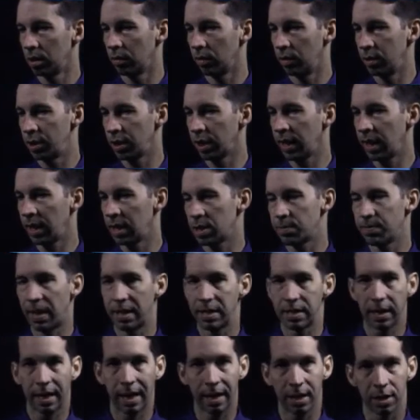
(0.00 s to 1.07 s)
which again is
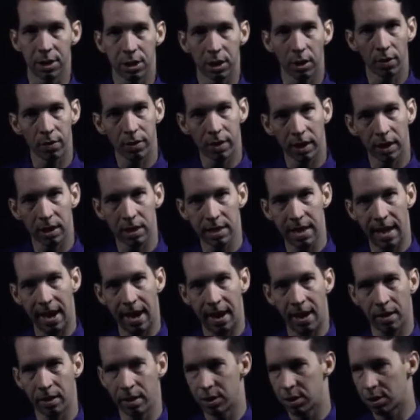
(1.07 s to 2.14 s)
meant to kind of slow things
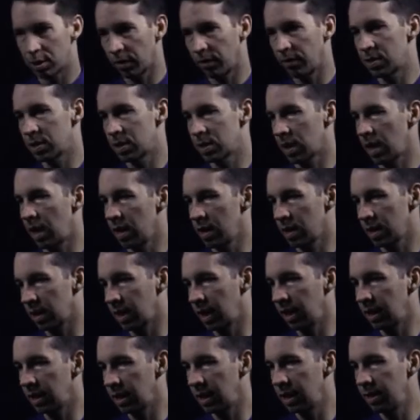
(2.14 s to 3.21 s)
down and serve as kind of the
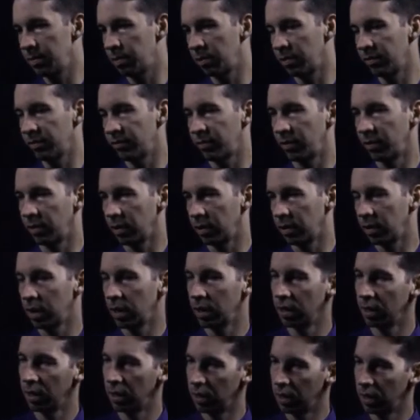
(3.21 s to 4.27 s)
gatekeeper for
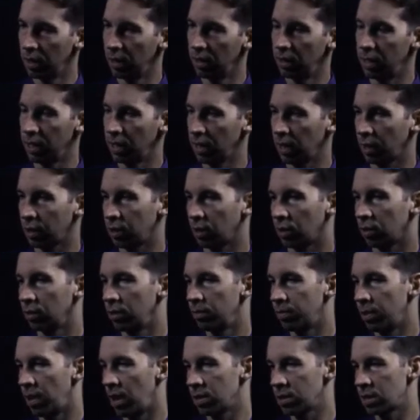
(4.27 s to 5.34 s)
the electrical
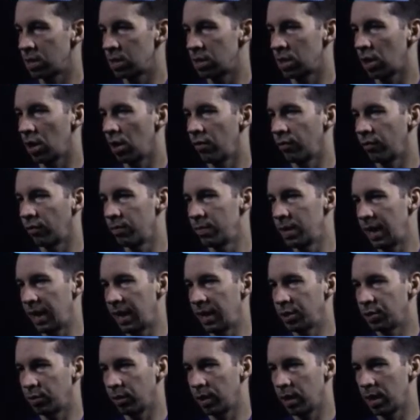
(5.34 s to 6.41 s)
impulses to go from the
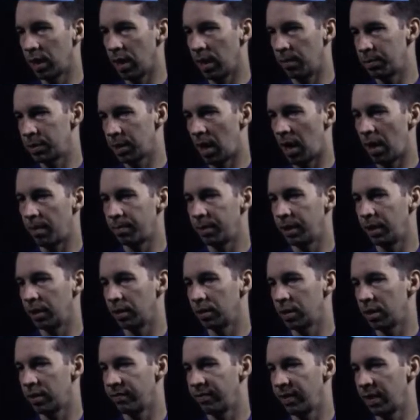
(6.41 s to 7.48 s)
atria up top here
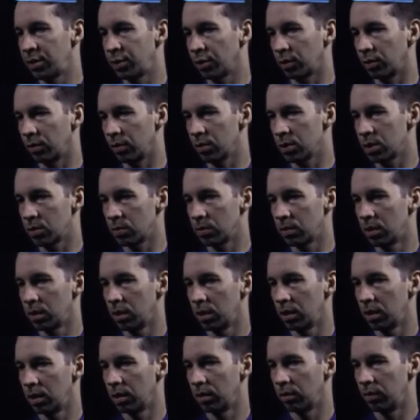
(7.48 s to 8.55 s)
to the ventricles,
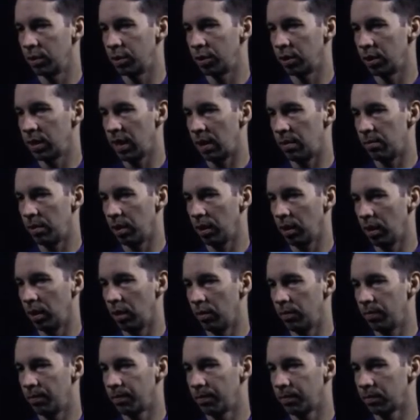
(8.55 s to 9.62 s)
which are down
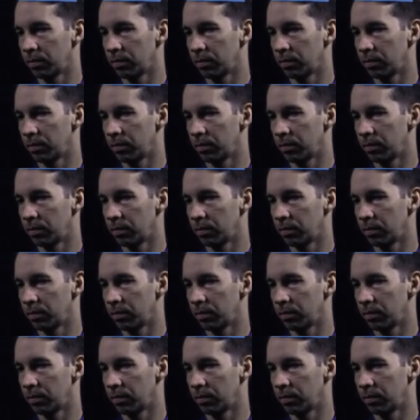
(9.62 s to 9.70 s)
below.